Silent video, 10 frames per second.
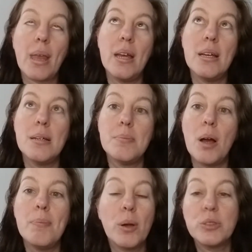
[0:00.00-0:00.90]

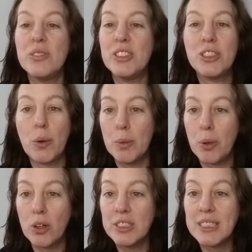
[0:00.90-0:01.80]
And most of us don't
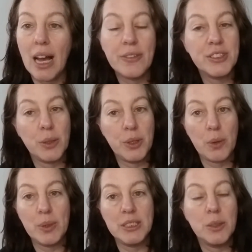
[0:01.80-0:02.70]
employ staff, so we
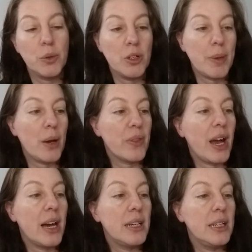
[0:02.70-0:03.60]
don't need to worry about
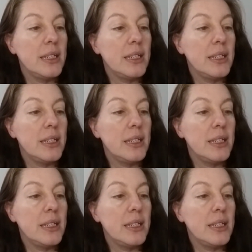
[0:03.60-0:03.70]
that.